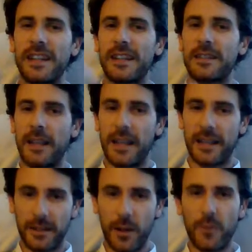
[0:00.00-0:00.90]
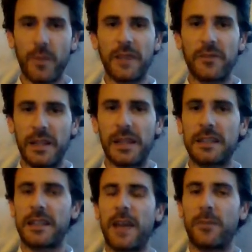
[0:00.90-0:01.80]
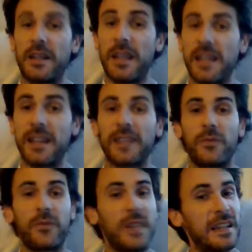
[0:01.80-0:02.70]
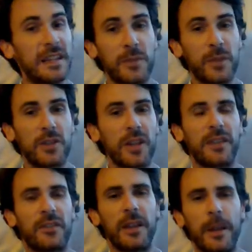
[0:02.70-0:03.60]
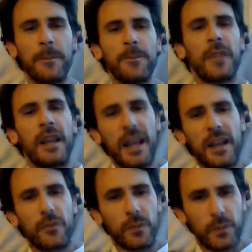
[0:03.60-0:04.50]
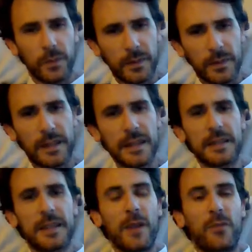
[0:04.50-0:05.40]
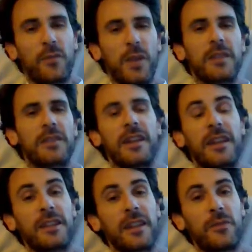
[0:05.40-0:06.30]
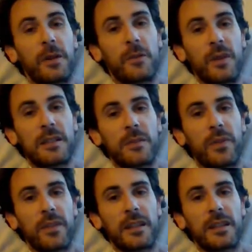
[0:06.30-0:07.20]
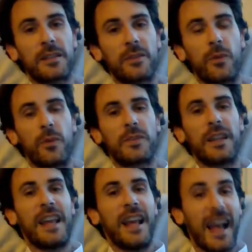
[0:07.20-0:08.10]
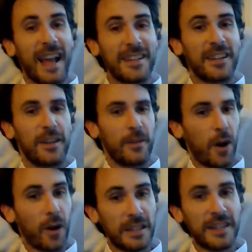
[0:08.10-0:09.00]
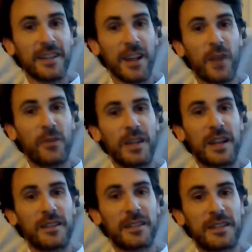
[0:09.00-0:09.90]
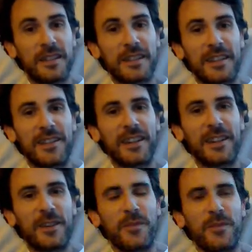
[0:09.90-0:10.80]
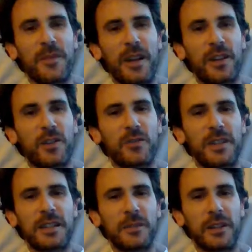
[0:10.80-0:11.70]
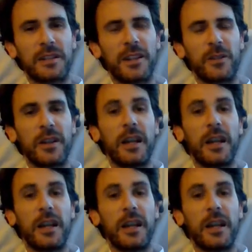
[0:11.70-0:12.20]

and it's like, no, my feelings happen here, I can feel it in my chest. This type of person I feel quite sympathetic towards, and oddly enough, now this is going to sound like I'm contradicting myself,